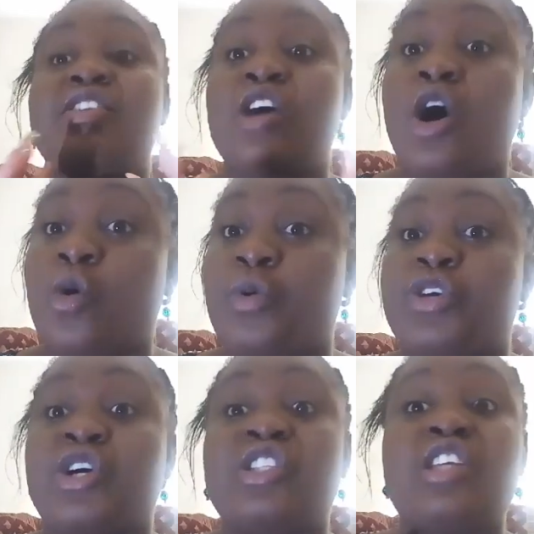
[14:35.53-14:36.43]

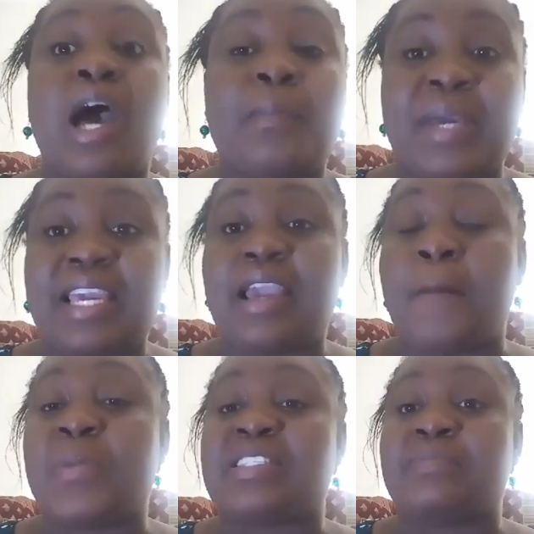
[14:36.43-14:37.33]
Now, your
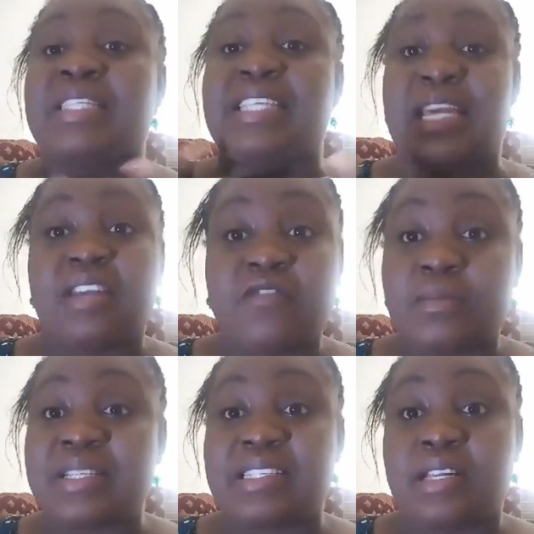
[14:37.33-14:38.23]
topic must be
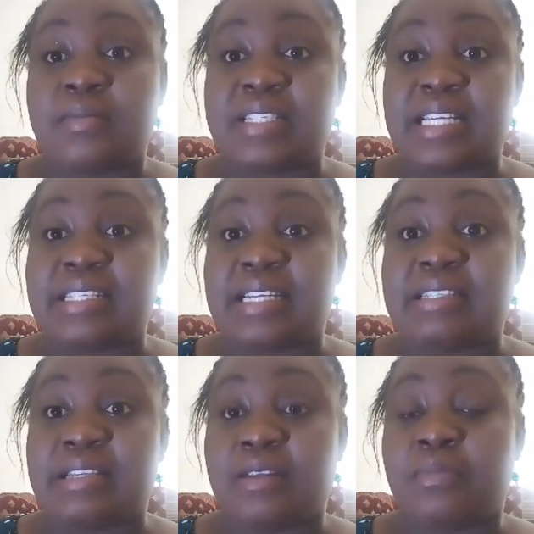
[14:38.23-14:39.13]
taken from the syllabus, as
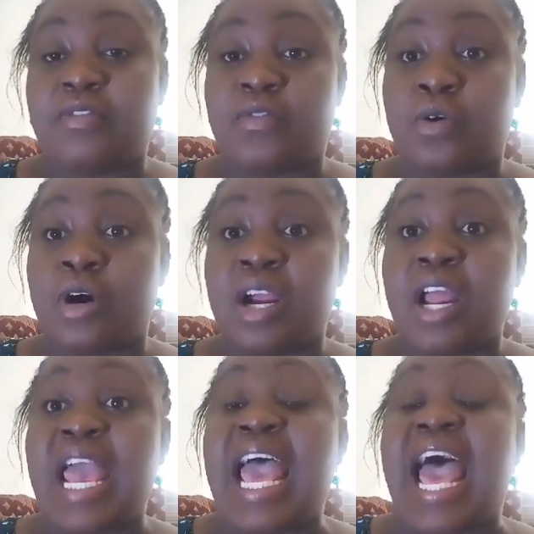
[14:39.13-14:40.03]
they said
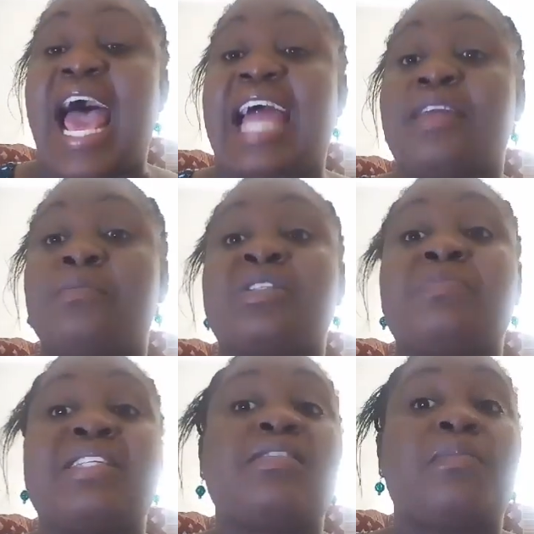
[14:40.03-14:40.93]
before, and it
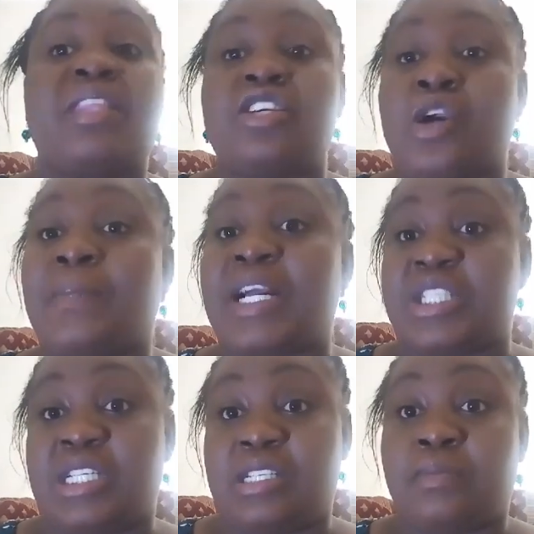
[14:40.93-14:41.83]
must be something you're
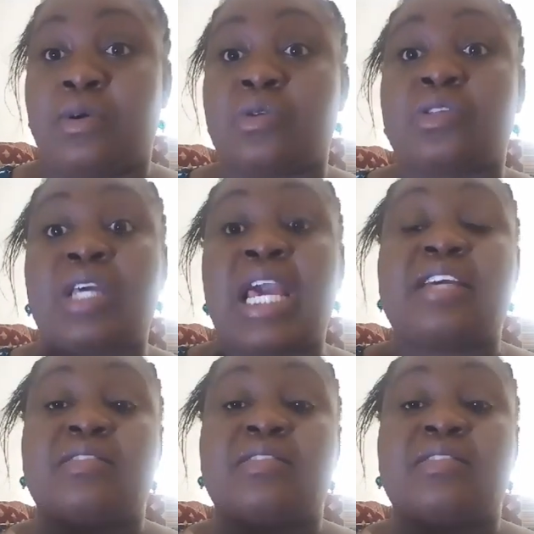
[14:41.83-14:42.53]
passionate about.